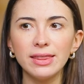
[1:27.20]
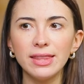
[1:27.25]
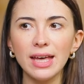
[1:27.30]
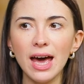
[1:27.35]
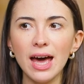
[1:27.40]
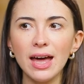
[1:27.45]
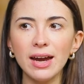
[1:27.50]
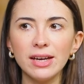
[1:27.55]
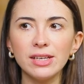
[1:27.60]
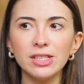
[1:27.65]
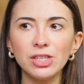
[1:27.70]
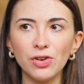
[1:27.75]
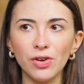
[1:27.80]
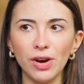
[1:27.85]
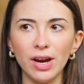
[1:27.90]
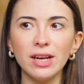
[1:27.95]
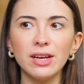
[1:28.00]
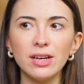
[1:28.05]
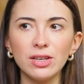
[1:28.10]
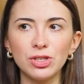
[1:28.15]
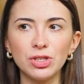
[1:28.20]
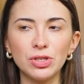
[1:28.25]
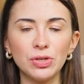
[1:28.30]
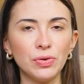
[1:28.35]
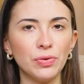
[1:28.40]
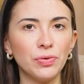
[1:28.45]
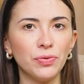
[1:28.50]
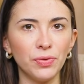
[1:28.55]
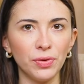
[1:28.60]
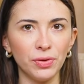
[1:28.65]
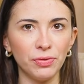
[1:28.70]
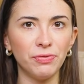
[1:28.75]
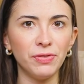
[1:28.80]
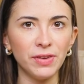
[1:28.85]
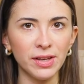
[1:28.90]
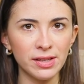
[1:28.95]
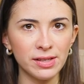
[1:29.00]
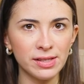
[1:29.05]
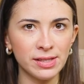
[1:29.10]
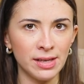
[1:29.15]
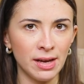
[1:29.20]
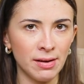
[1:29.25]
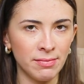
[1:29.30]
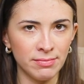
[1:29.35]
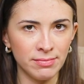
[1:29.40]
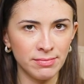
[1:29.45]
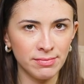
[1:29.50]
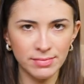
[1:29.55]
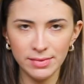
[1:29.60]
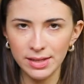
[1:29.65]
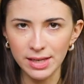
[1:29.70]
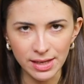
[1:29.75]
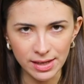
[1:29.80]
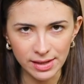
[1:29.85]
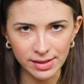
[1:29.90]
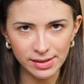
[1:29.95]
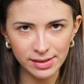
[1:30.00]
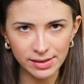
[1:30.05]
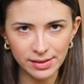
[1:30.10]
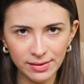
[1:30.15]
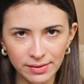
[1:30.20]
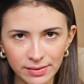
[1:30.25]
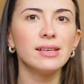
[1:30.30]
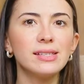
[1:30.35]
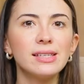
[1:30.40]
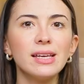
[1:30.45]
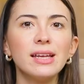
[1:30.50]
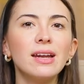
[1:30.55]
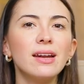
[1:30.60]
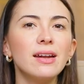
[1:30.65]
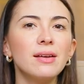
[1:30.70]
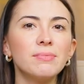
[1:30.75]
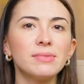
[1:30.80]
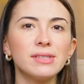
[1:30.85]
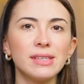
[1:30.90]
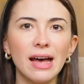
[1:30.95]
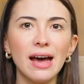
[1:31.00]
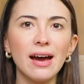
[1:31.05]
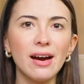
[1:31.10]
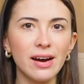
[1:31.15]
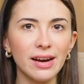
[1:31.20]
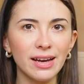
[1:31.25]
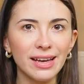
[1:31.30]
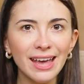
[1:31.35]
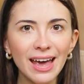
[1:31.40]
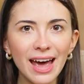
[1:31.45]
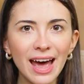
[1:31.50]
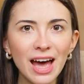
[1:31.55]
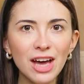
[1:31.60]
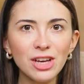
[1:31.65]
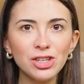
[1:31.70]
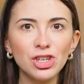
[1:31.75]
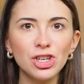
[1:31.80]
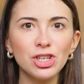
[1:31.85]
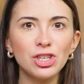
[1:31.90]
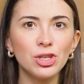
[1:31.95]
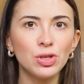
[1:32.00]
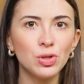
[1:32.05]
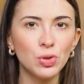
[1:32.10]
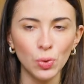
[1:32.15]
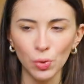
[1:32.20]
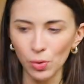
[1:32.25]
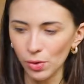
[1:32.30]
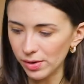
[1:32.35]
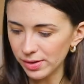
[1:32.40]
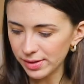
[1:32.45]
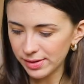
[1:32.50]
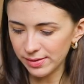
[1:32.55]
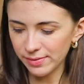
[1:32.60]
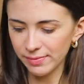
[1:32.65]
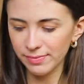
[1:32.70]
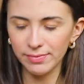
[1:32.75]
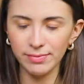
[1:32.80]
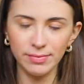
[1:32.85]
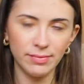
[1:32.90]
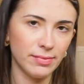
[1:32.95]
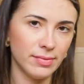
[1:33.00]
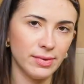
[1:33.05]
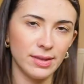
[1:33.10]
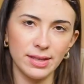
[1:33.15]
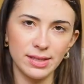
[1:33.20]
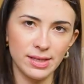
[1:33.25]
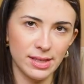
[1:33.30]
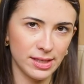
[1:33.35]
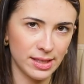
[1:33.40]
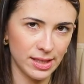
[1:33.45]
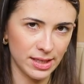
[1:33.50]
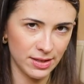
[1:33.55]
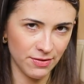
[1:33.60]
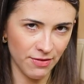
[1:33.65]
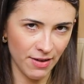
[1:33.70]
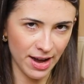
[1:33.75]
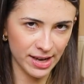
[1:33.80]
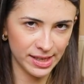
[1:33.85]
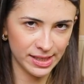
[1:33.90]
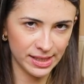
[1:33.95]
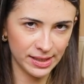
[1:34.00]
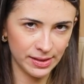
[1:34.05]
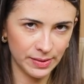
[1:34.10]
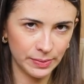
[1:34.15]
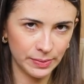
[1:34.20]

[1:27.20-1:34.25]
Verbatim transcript: that is created to fulfill some needs. Synonyms are gadget, tools. This is a device.